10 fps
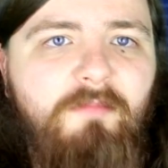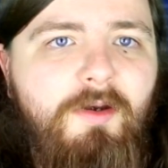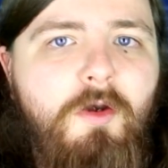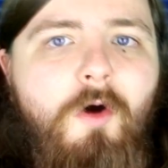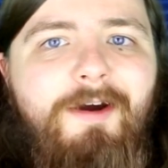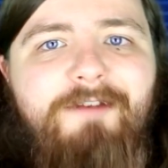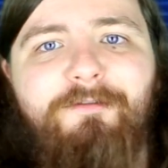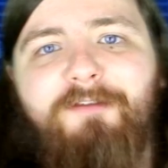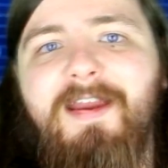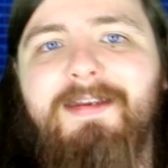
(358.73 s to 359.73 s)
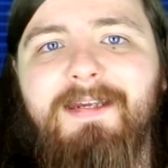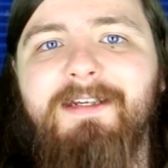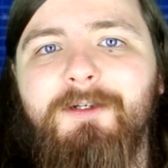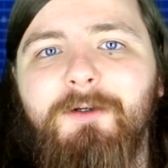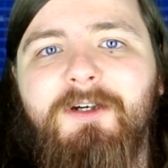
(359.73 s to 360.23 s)
not
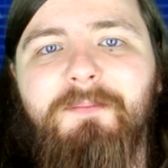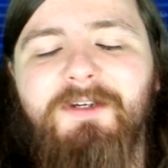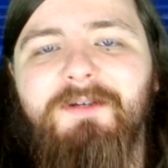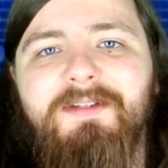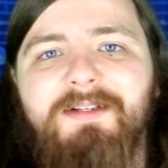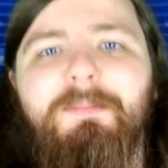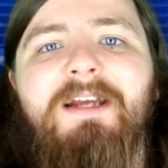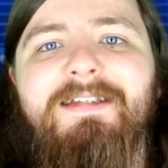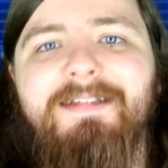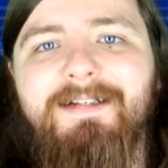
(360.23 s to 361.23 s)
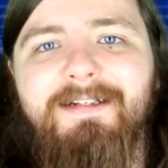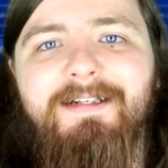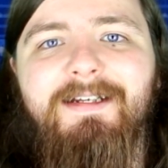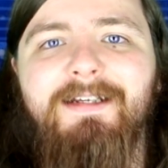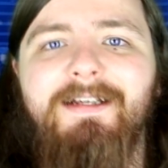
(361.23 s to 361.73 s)
invading your computer, basically.
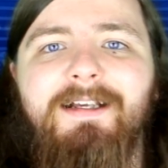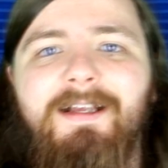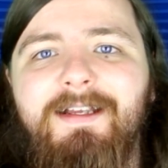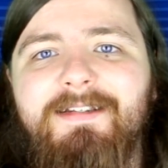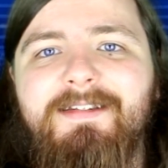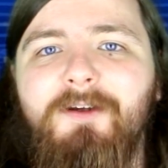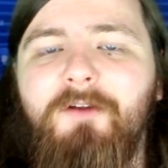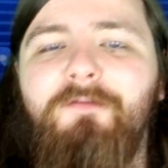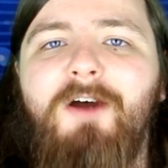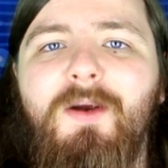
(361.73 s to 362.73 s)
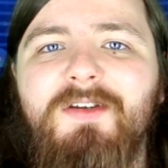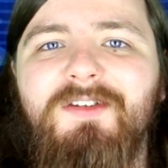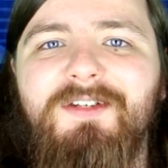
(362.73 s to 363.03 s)
It's not a virus